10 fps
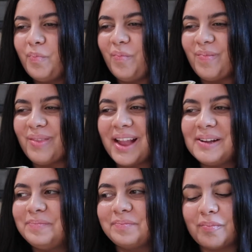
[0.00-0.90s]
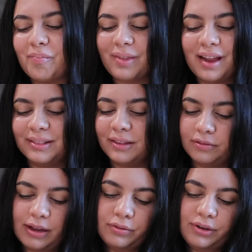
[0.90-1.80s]
I
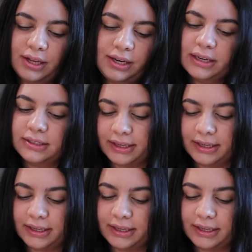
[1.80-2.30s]
love how nutty it